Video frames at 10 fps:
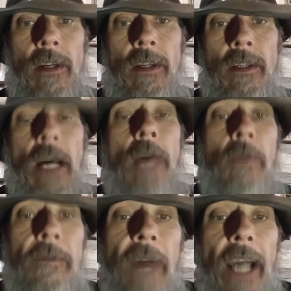I will
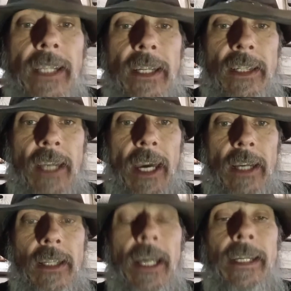fight this
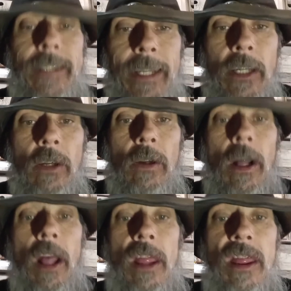case until
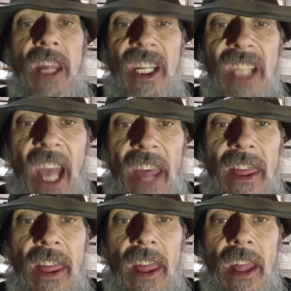the
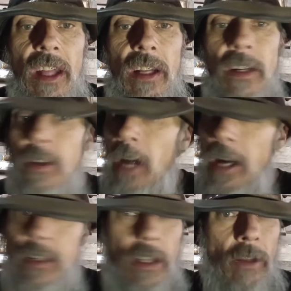death, not
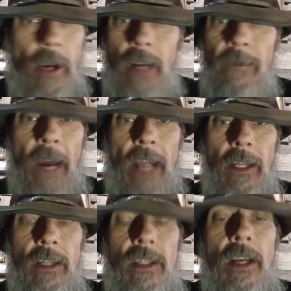as a threat of
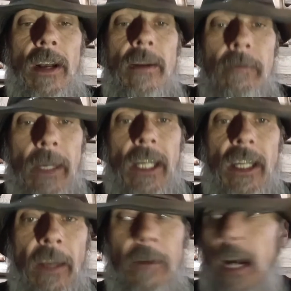violence, meaning
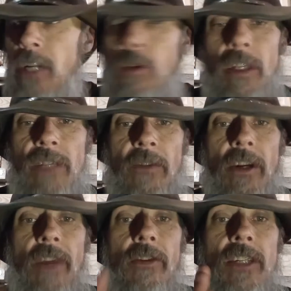if I do this for
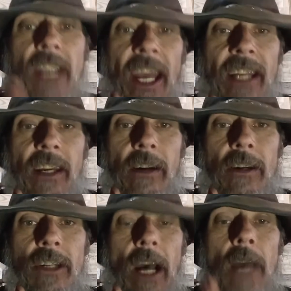another 10
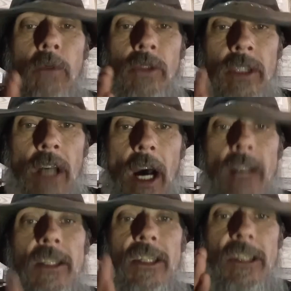years, I will not
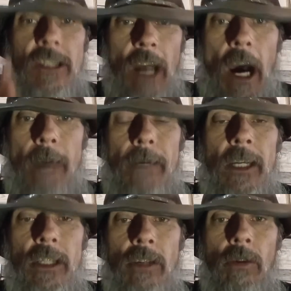stop
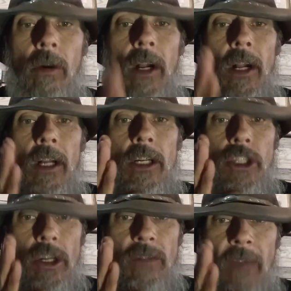until
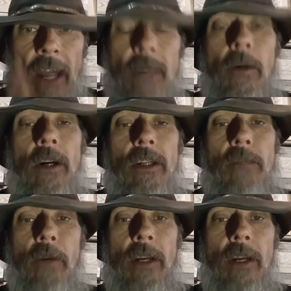Judge Vandenberg is put in